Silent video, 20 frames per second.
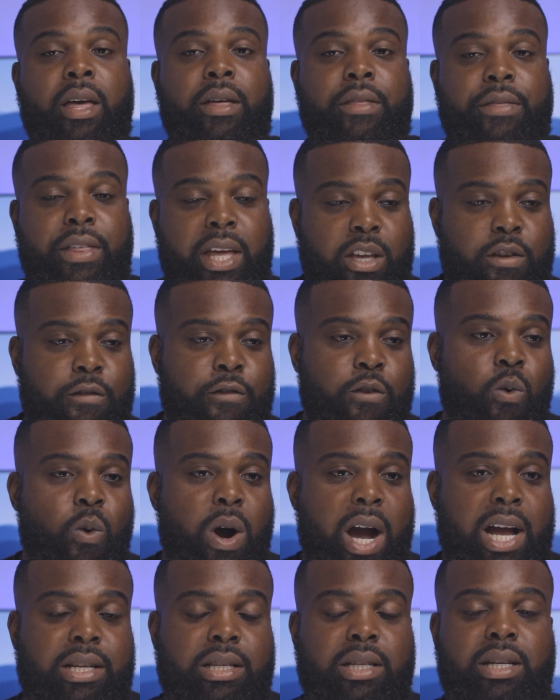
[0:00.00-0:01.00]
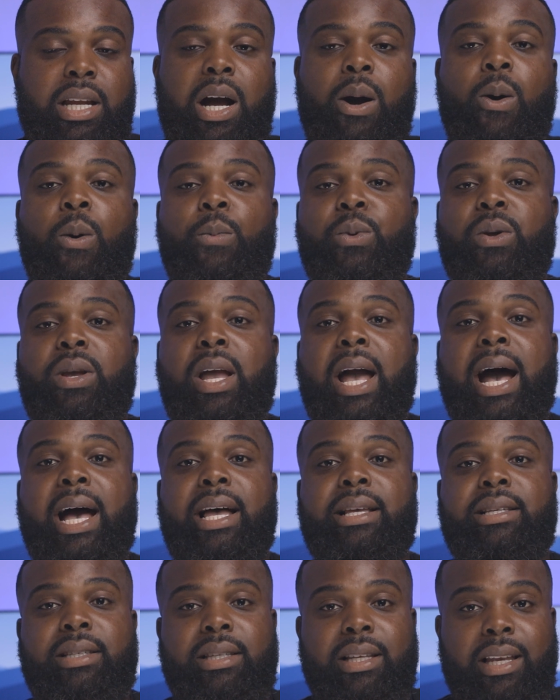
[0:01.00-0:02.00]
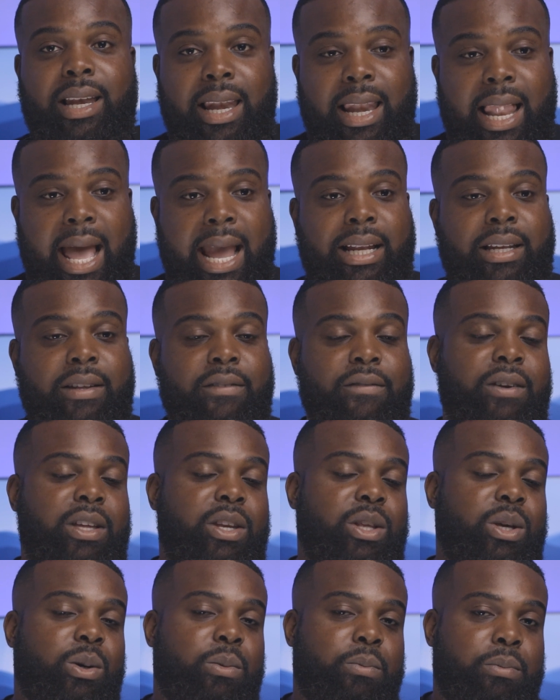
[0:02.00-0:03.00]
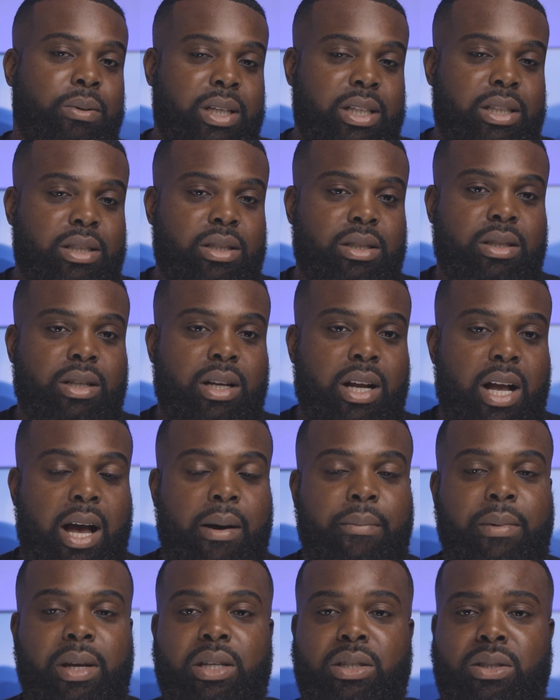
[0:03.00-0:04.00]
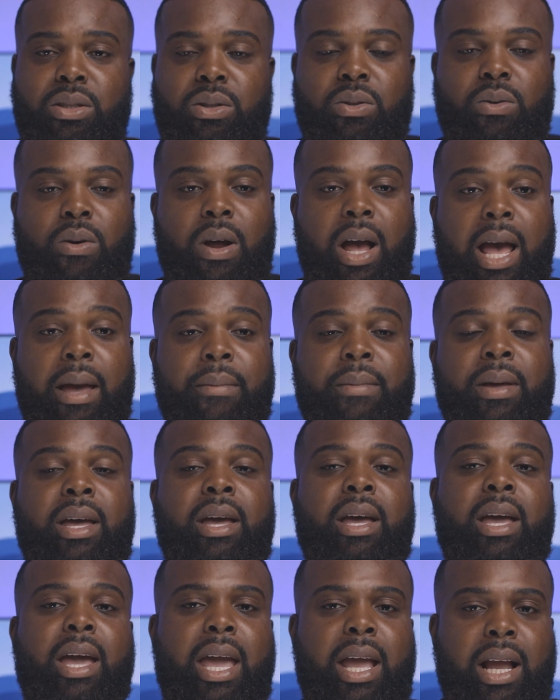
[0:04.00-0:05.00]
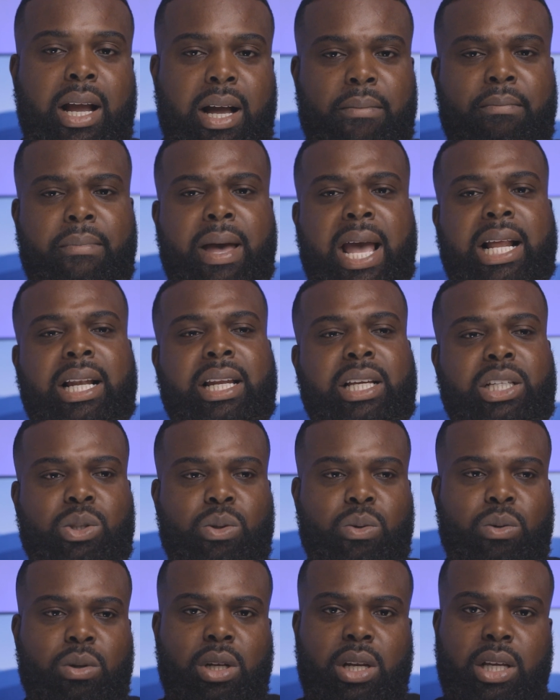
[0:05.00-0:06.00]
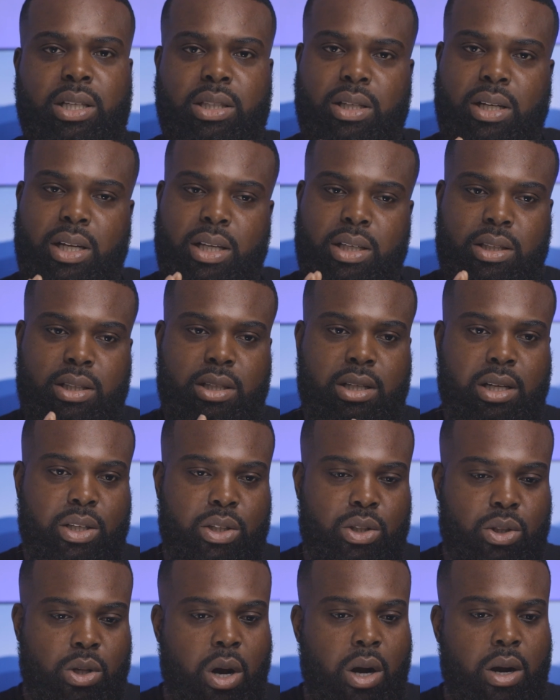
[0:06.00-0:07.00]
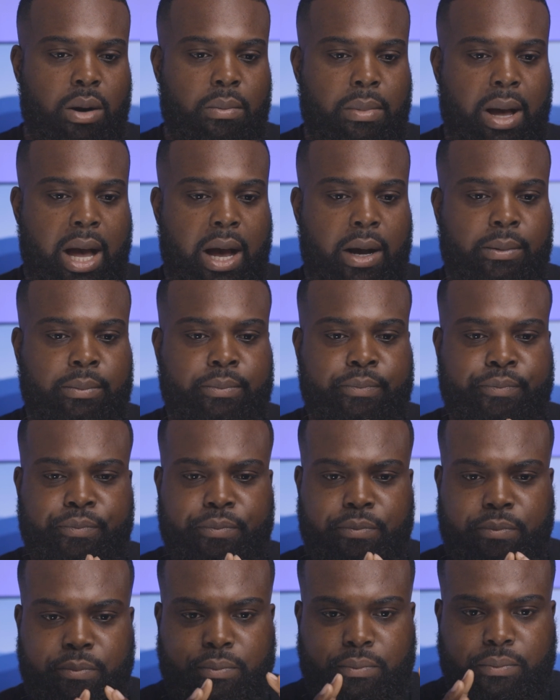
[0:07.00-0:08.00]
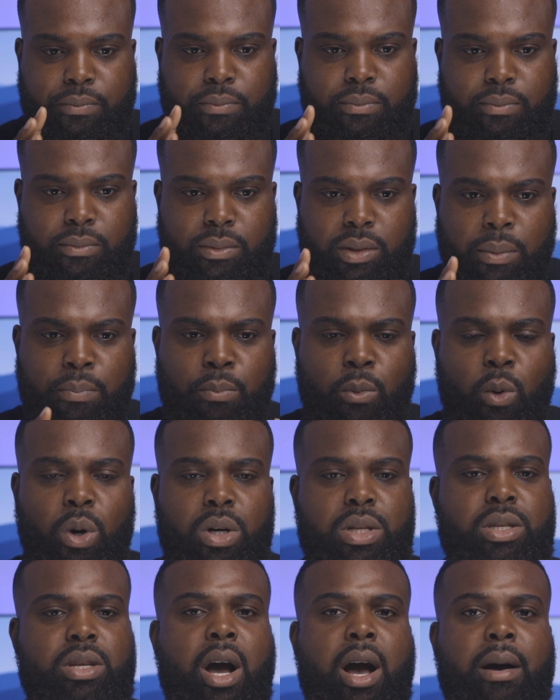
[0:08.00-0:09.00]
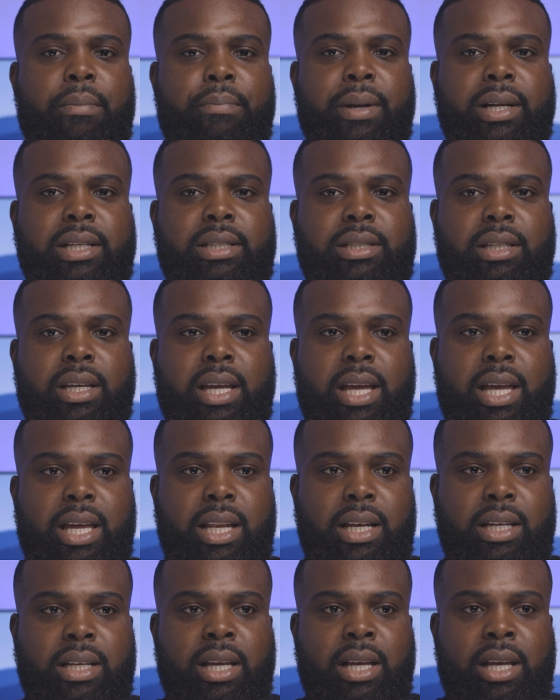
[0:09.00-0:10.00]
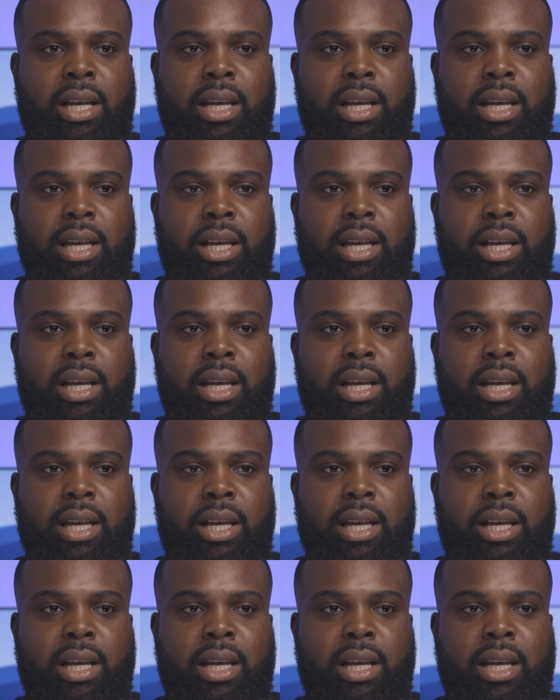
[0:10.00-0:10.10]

Thank you for watching. I hope you guys like the video. Please comment and subscribe, and come back. Let's talk about more topics in